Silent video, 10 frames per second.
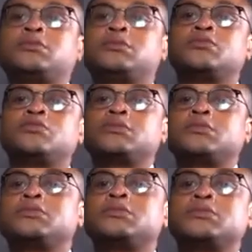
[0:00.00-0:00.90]

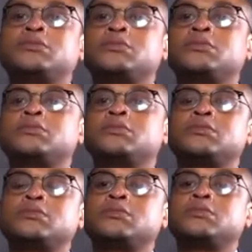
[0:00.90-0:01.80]

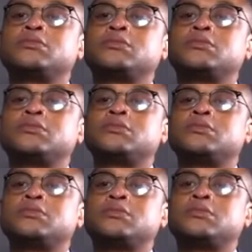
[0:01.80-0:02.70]

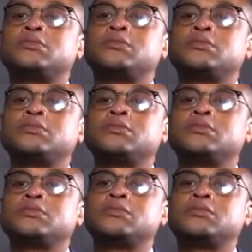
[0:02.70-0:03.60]

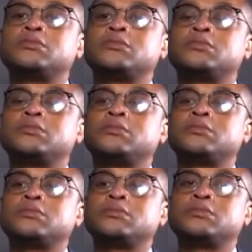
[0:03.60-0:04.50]

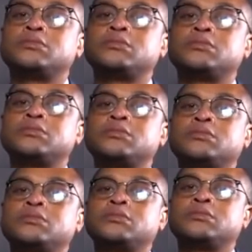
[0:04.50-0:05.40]

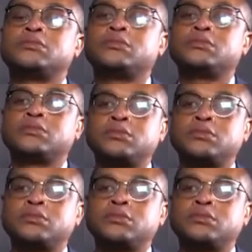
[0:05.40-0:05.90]
(silent)